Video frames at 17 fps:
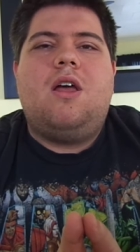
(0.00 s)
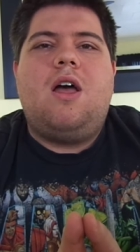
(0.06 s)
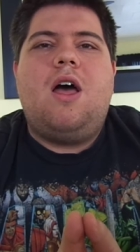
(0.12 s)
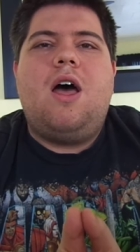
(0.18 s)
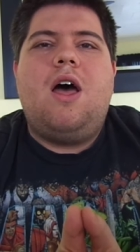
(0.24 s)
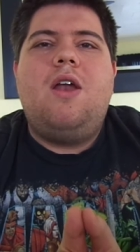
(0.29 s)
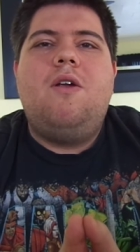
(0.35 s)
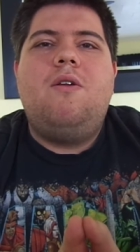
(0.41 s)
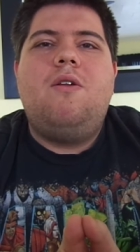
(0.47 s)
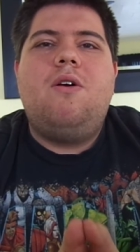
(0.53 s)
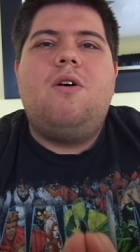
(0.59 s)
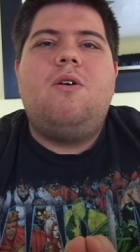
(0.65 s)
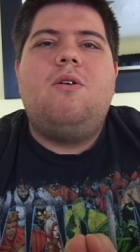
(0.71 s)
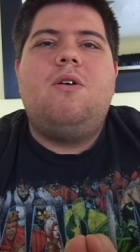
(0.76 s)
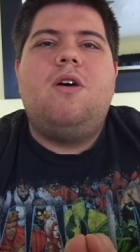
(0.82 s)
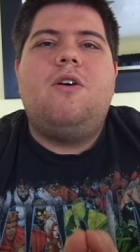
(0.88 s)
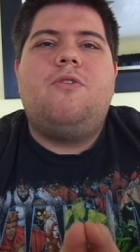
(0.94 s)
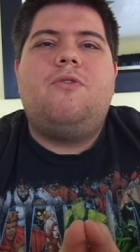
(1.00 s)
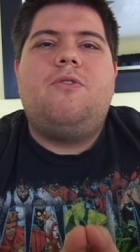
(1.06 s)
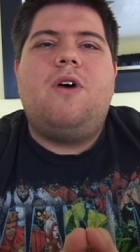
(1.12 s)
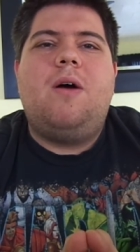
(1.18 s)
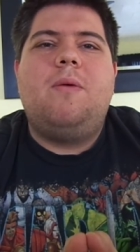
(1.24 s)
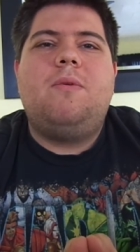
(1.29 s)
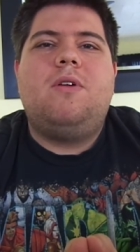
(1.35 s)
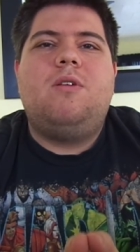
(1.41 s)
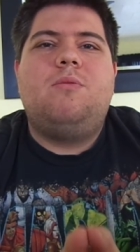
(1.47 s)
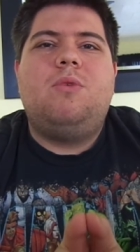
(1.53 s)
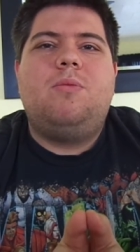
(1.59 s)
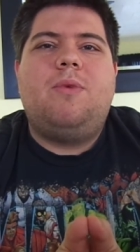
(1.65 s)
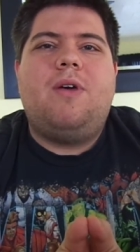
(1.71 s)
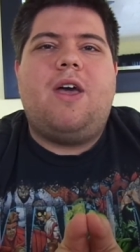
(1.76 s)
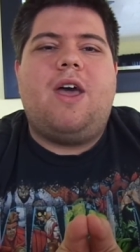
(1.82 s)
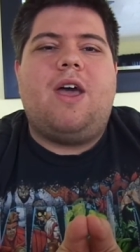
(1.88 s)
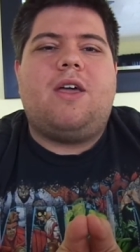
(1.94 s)
I don't know if I'm going to be
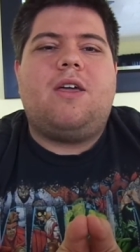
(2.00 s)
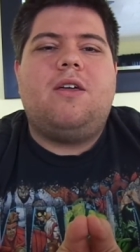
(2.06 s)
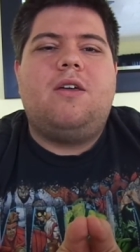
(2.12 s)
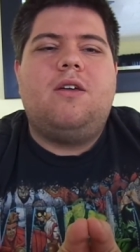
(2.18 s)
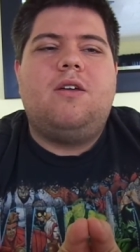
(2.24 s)
back.